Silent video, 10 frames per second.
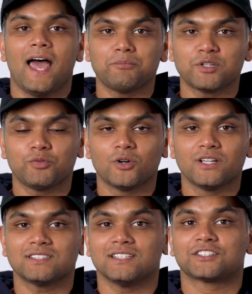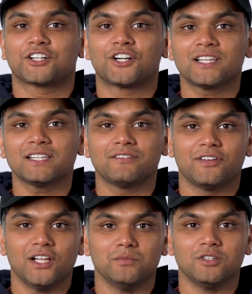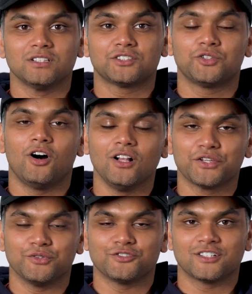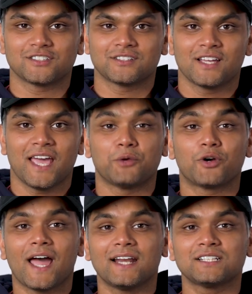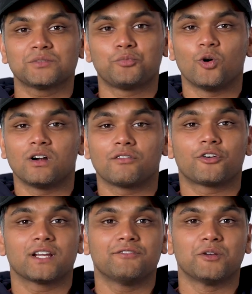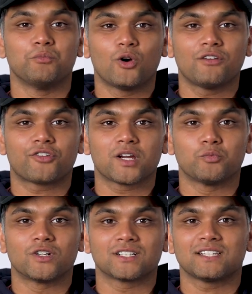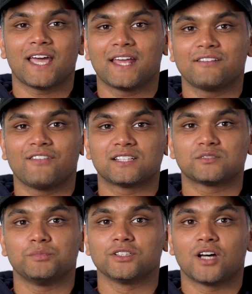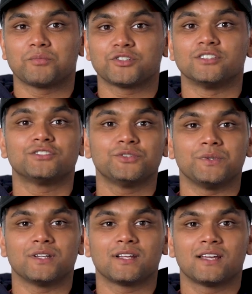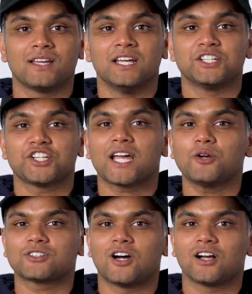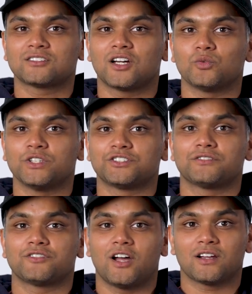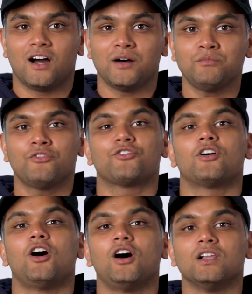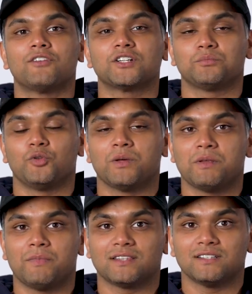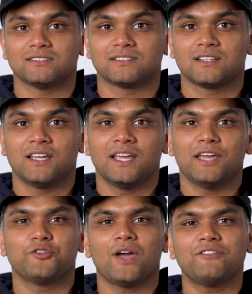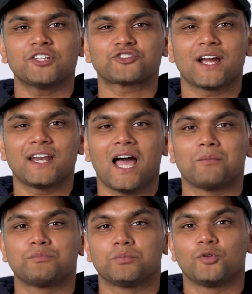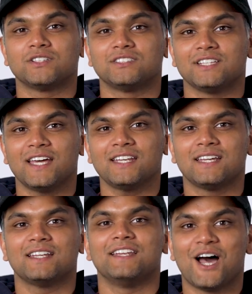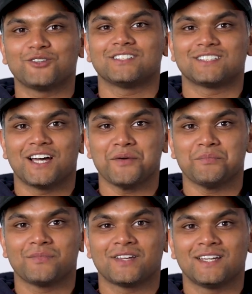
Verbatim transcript: App Deploys is currently available to all users, and we're adding support for even more frameworks and advanced build options soon check out docs.windsurf.com for all of our deployment methods. If you haven't tried app deploys yet, now's the time.